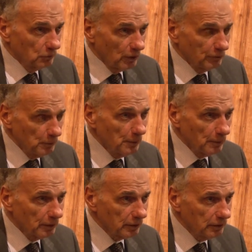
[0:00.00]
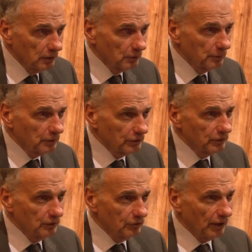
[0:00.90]
Quite a few people get killed
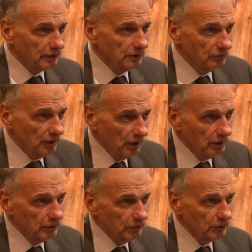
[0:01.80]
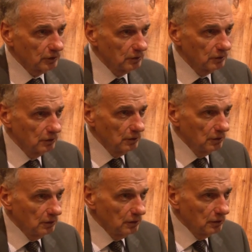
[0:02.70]
because of defective tires,
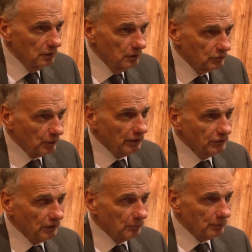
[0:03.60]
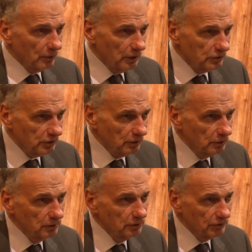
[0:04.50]
tread separation,
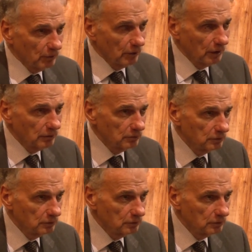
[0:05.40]
so on.